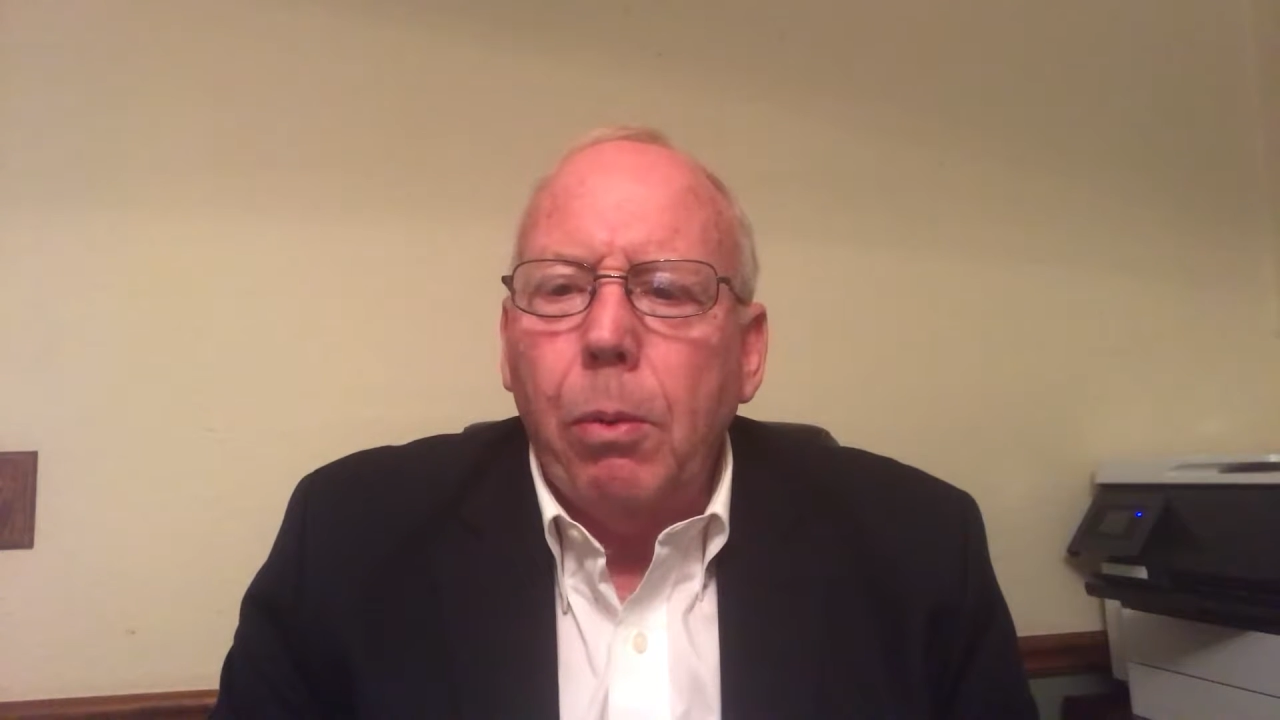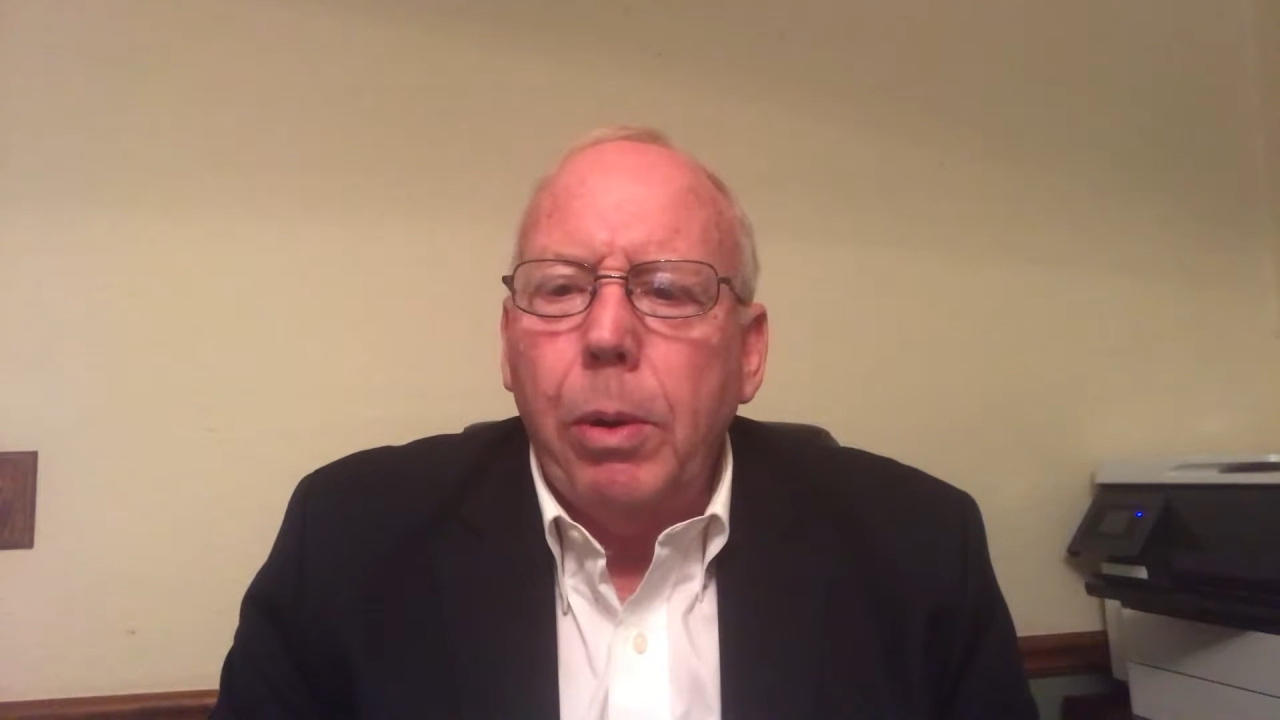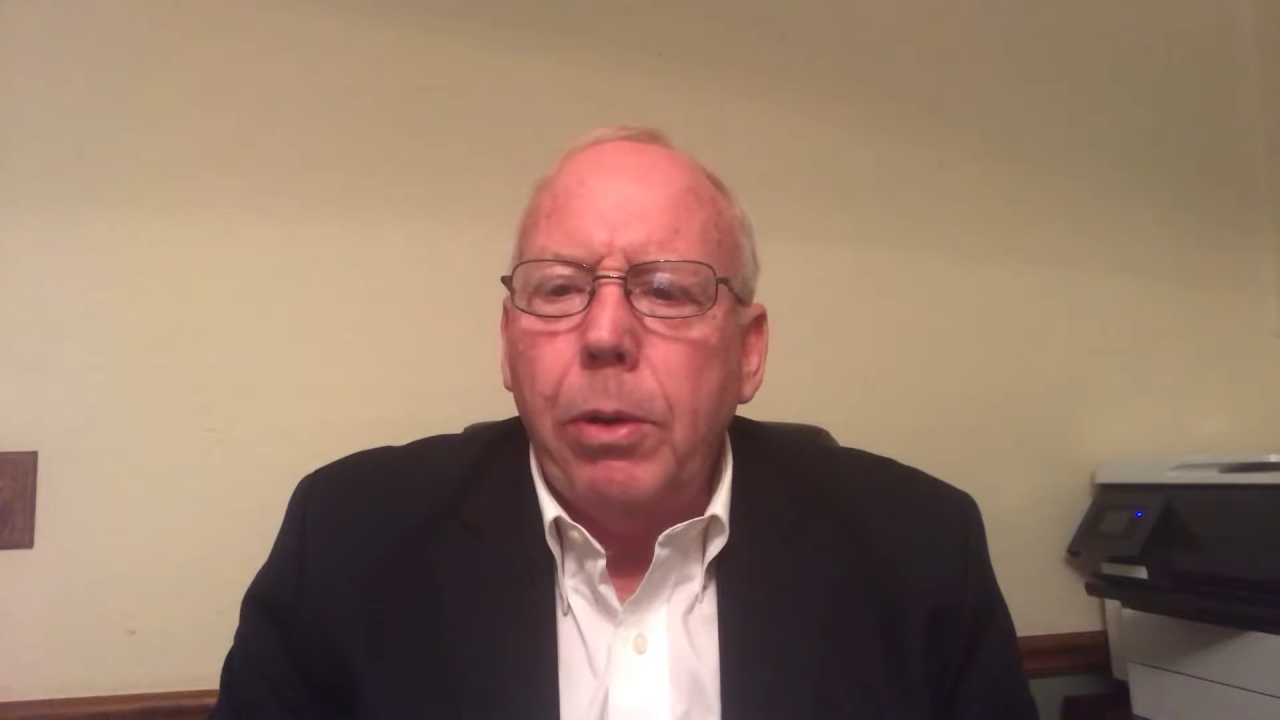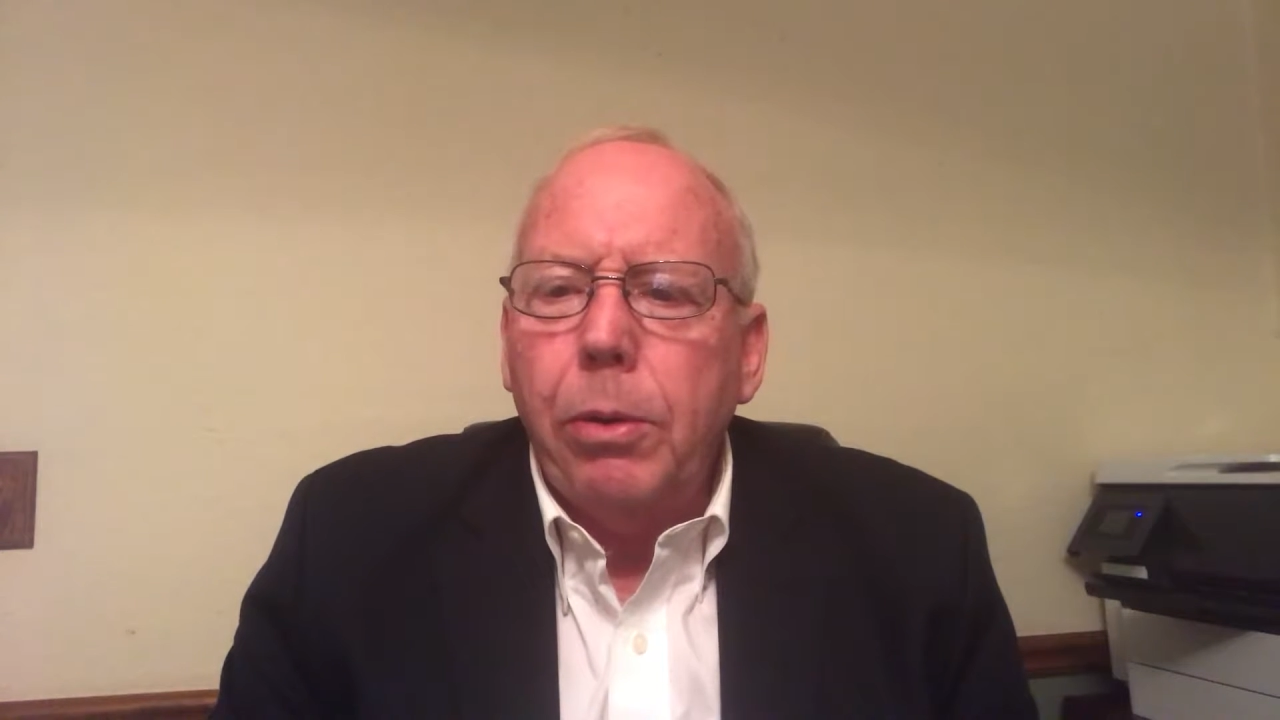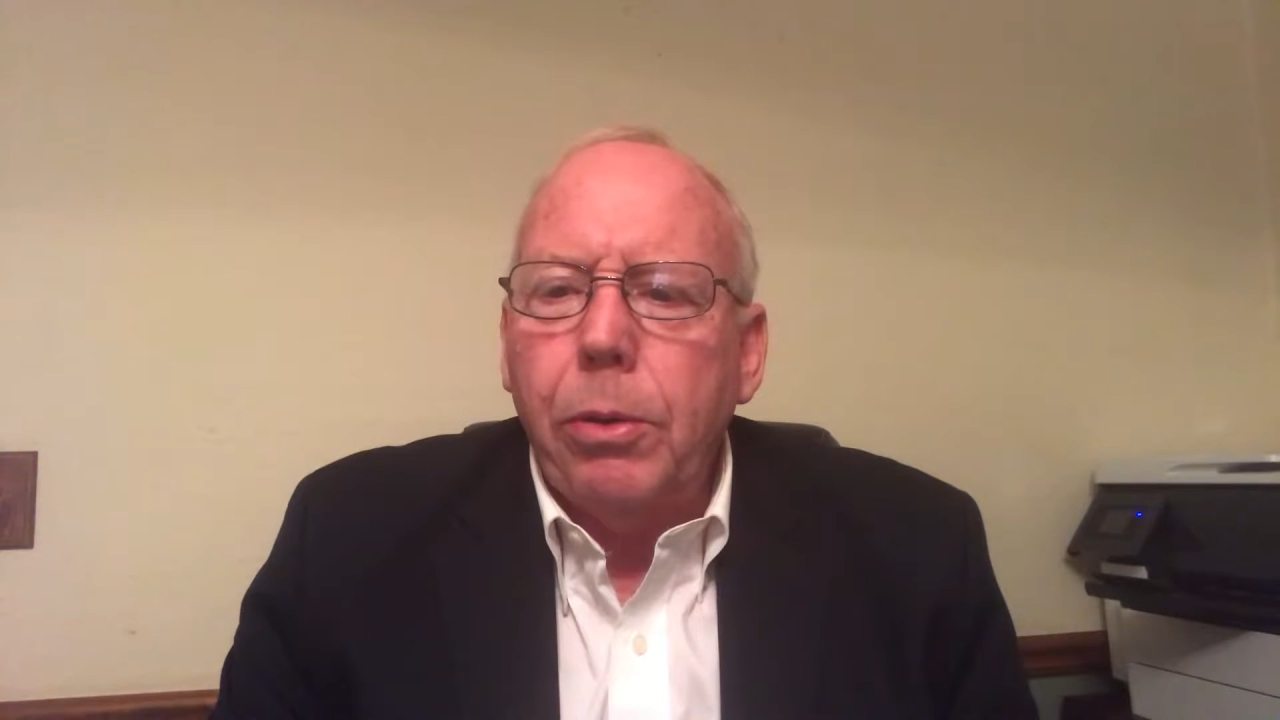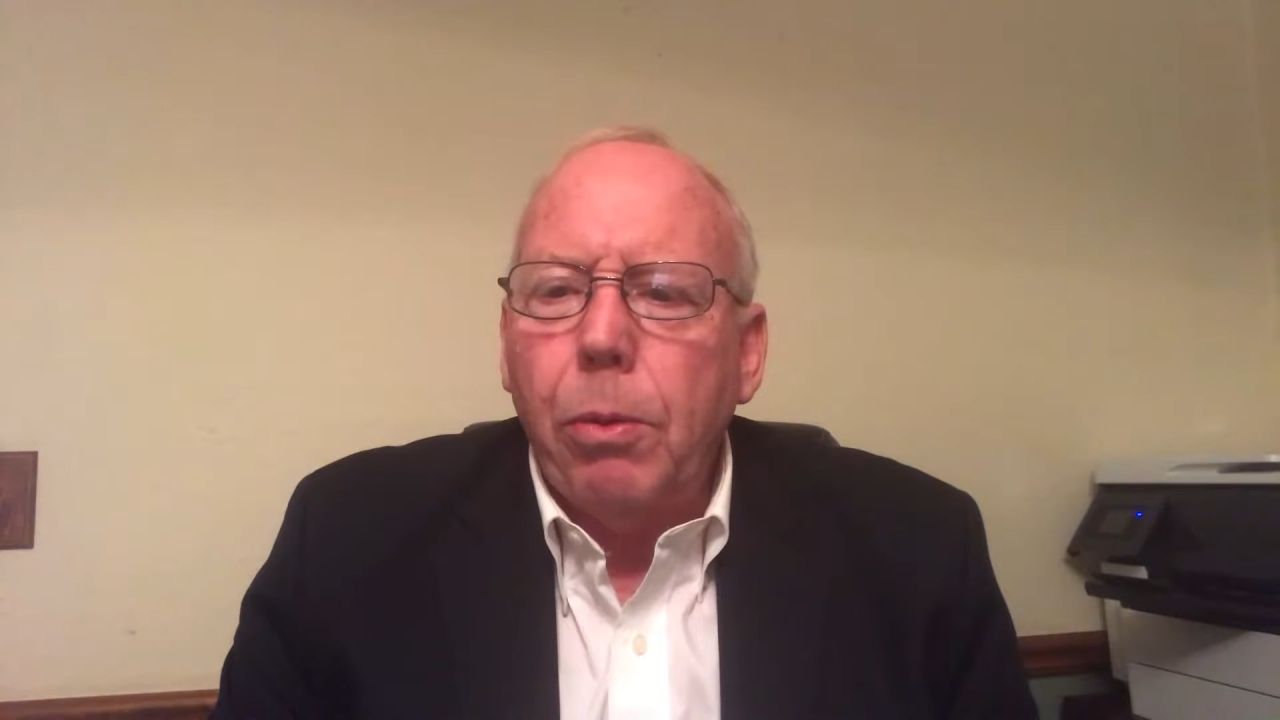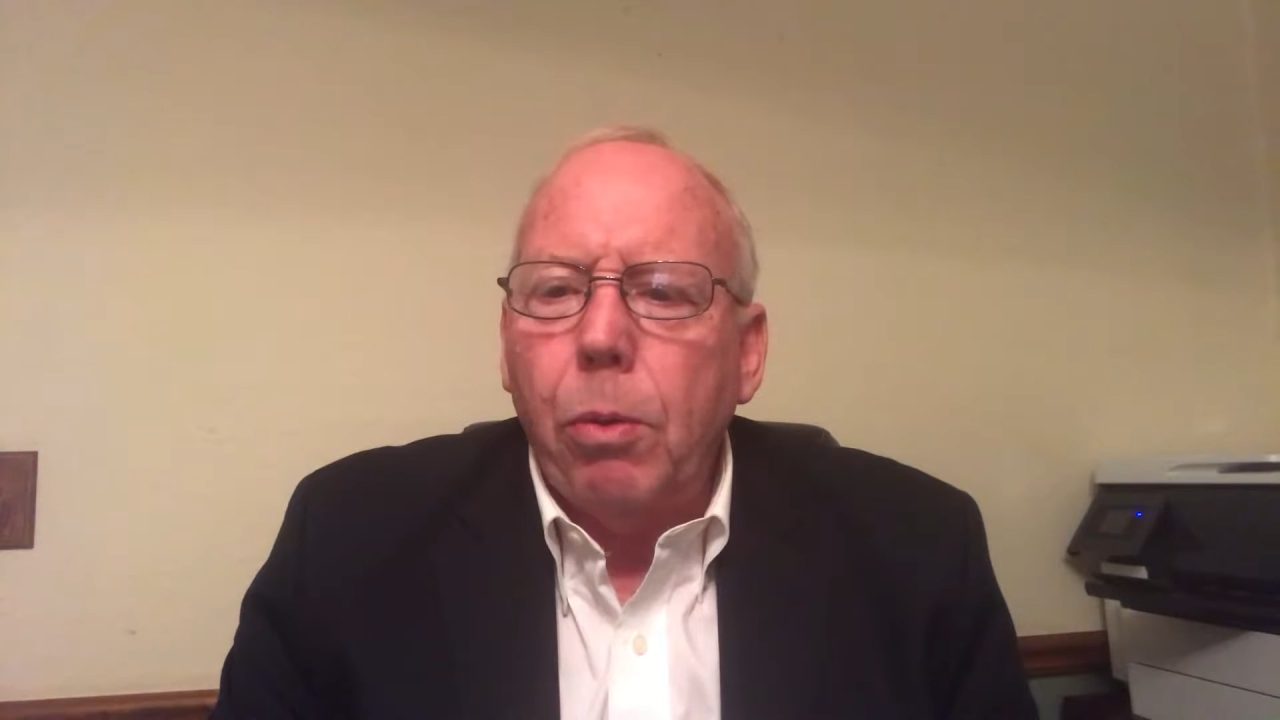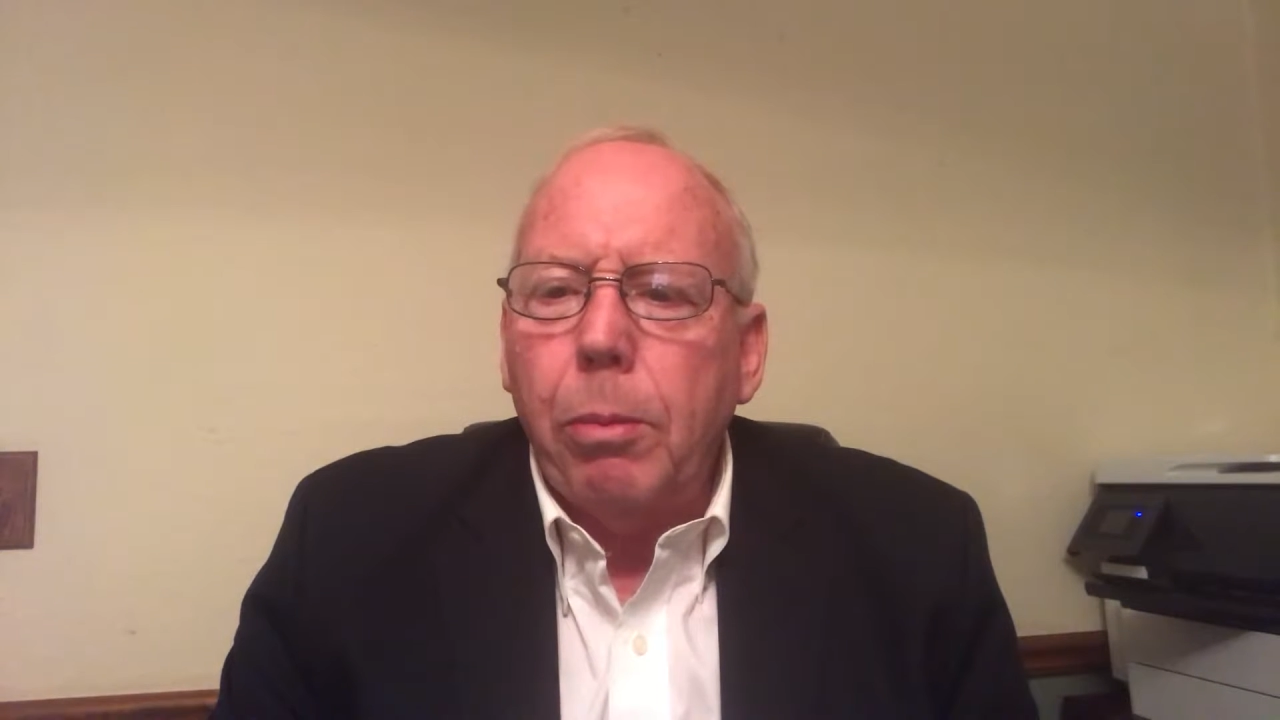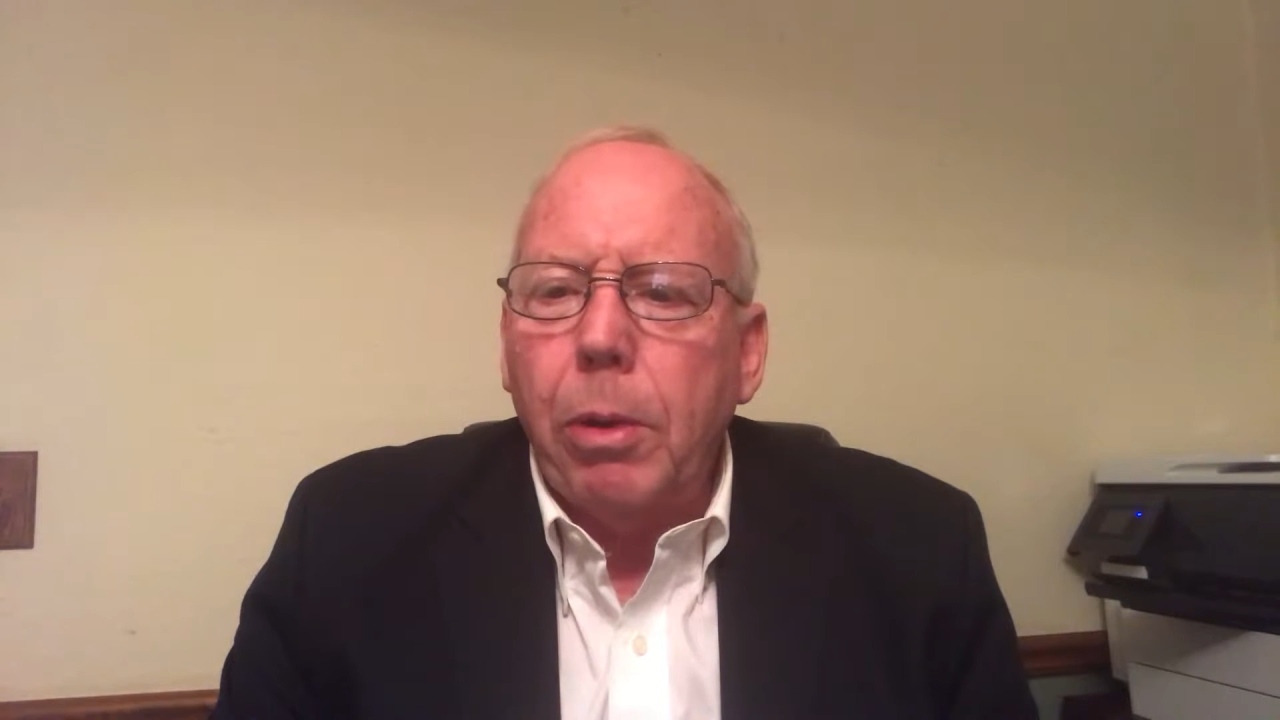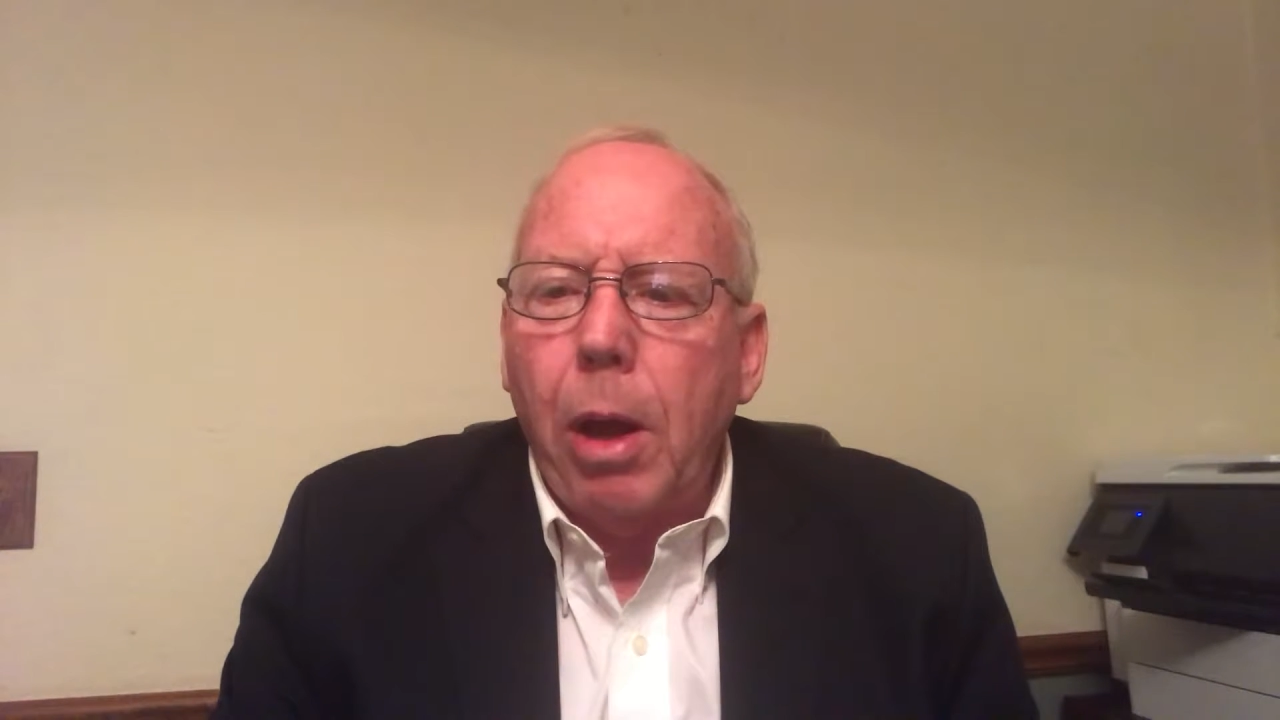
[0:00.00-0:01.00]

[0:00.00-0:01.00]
Winter storms